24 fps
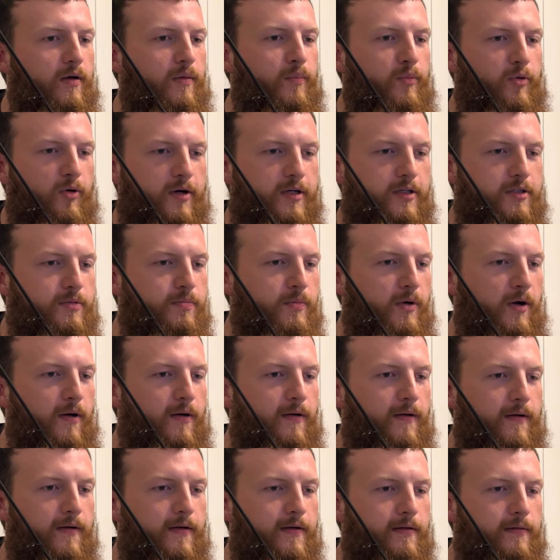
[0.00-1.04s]

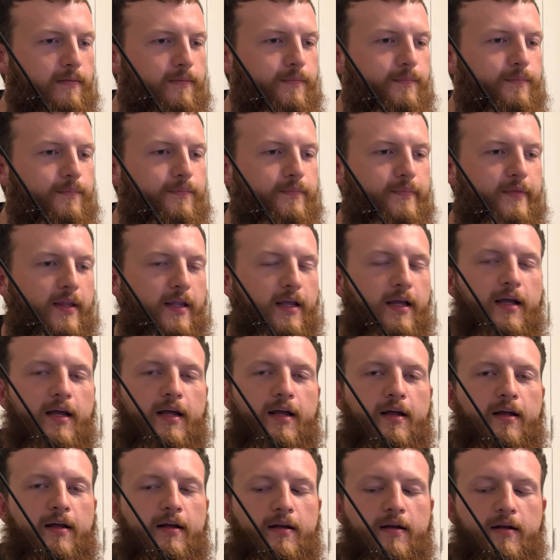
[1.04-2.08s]
pre-spawn.
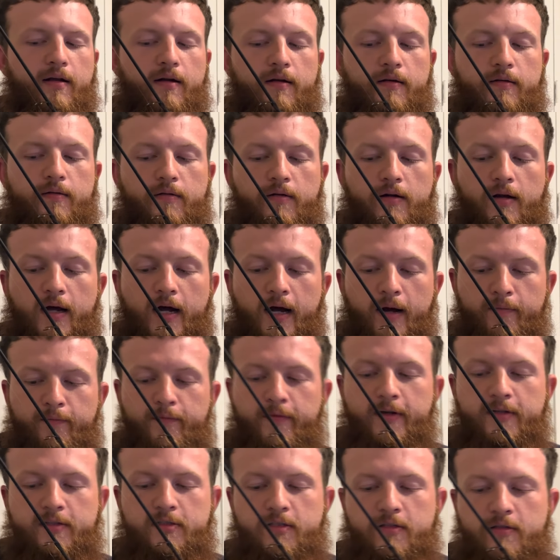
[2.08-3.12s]
And I'm
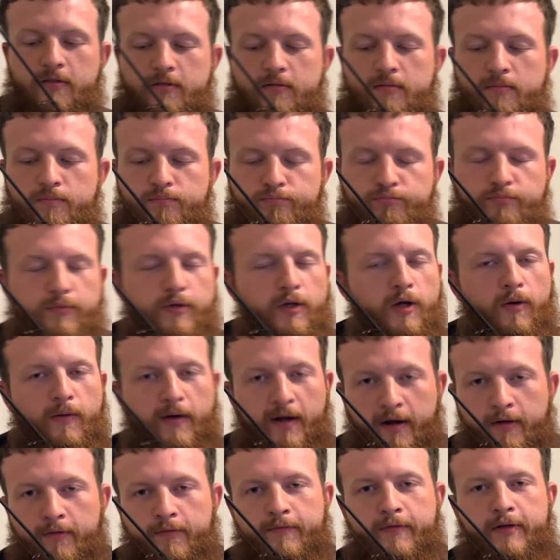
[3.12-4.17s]
fixing to go
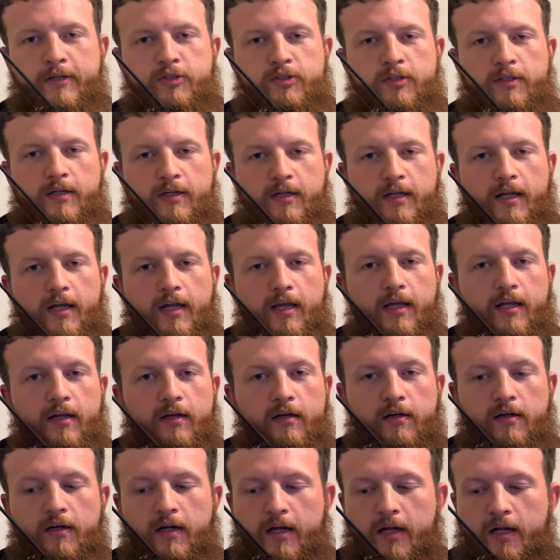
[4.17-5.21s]
out fishing
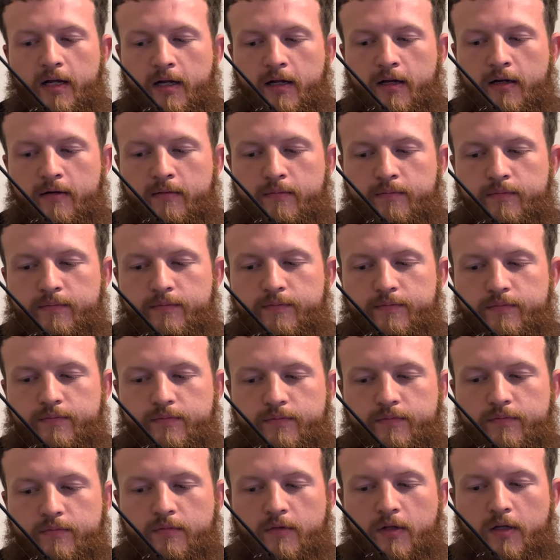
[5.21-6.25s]
again and
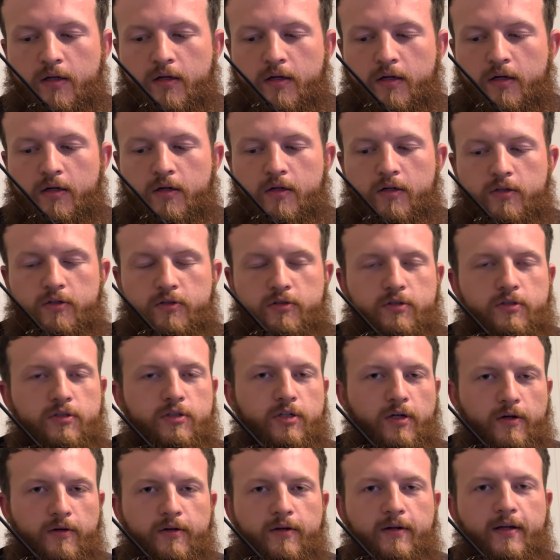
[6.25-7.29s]

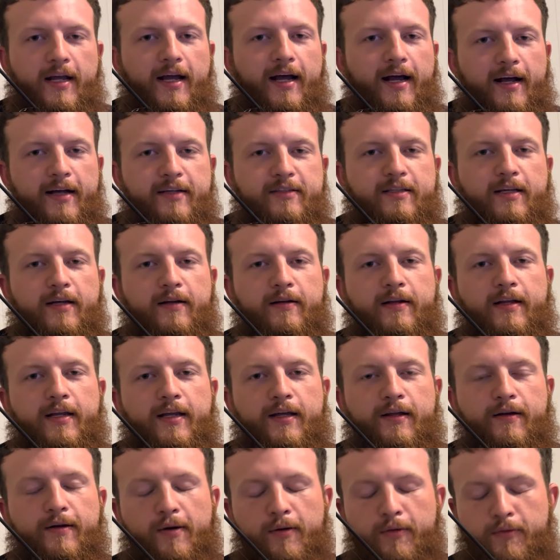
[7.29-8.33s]
show you guys how to get
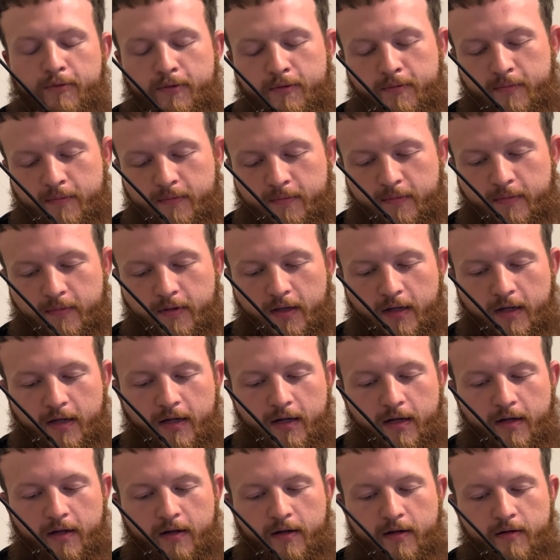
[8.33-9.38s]
on them.
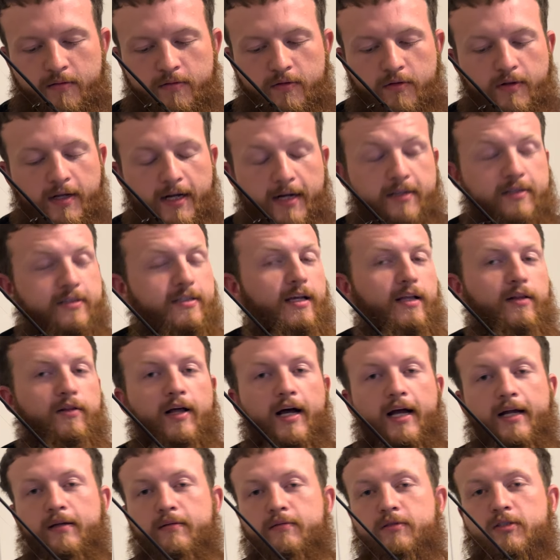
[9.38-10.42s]
And like I said,
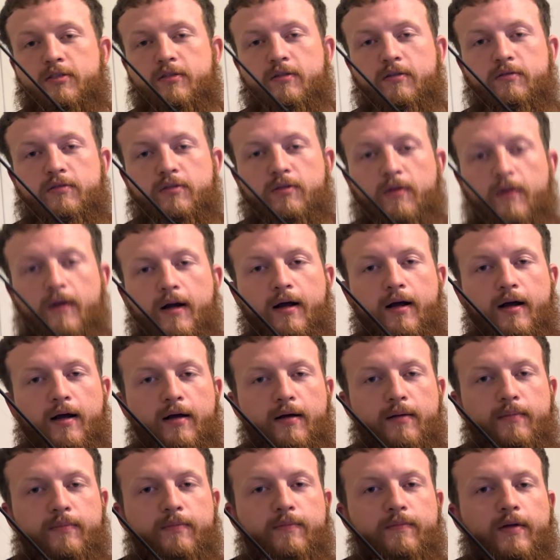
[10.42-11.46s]
like,
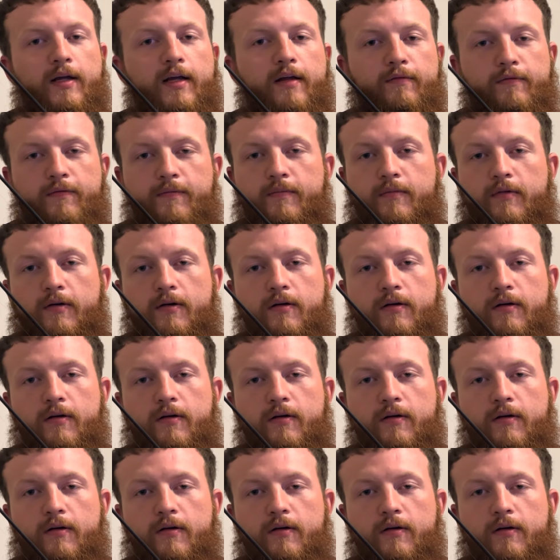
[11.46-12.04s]
subscribe, and